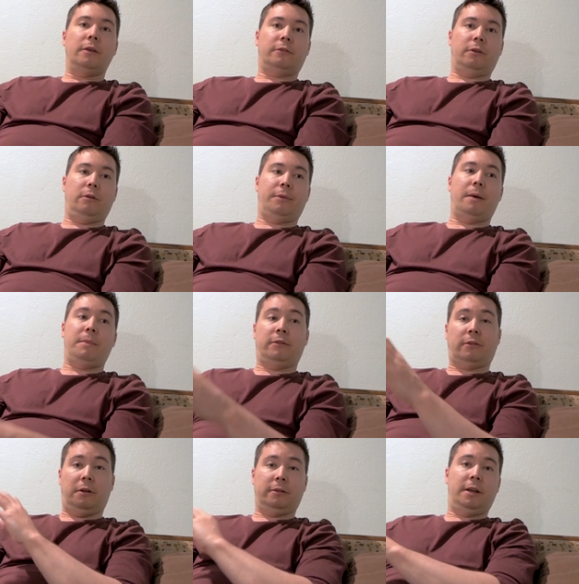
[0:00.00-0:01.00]
So that
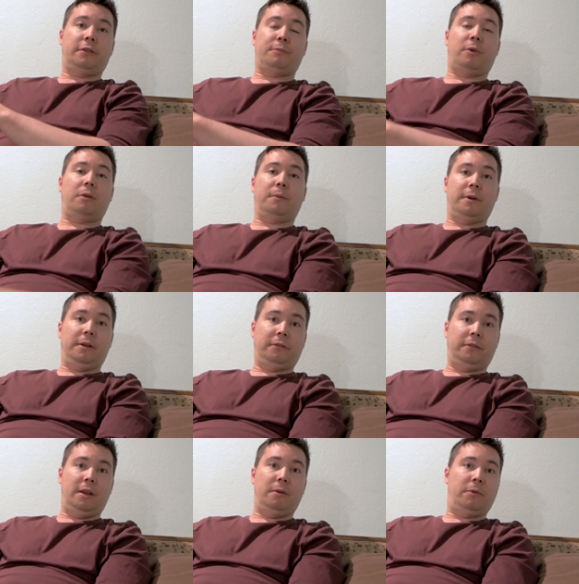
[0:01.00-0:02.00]
means all day tomorrow we're at
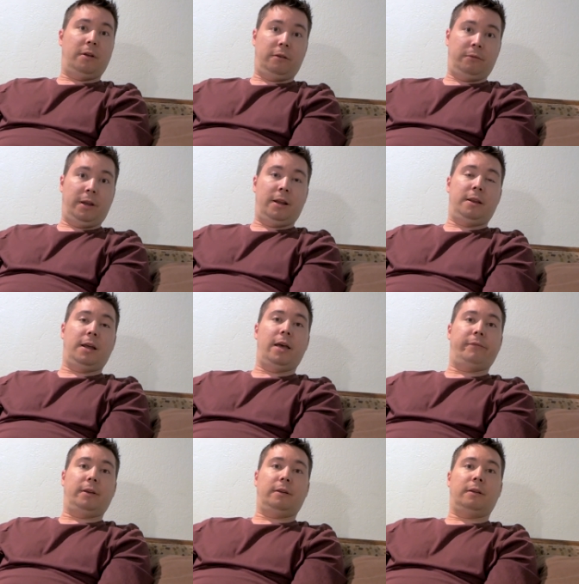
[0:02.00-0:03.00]
sea, we're not doing any
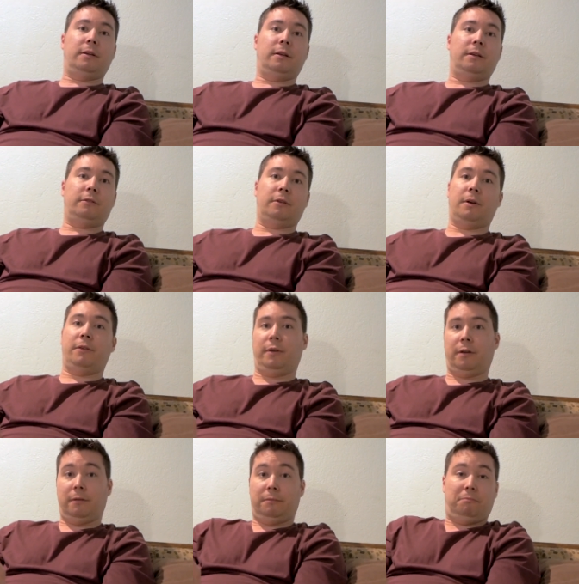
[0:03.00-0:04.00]
diving. So I
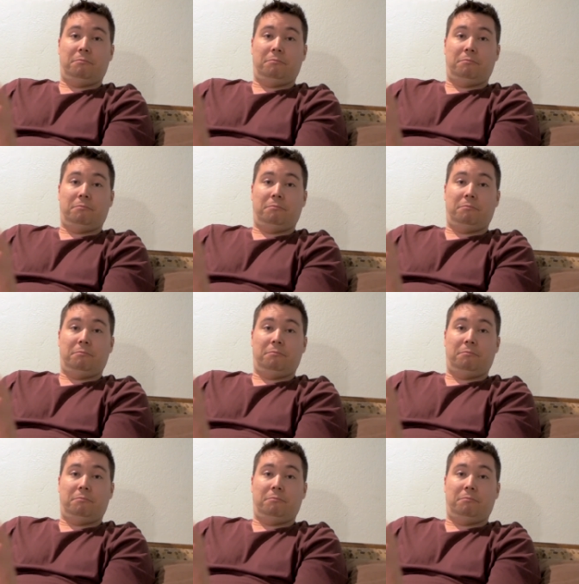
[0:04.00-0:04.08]
figure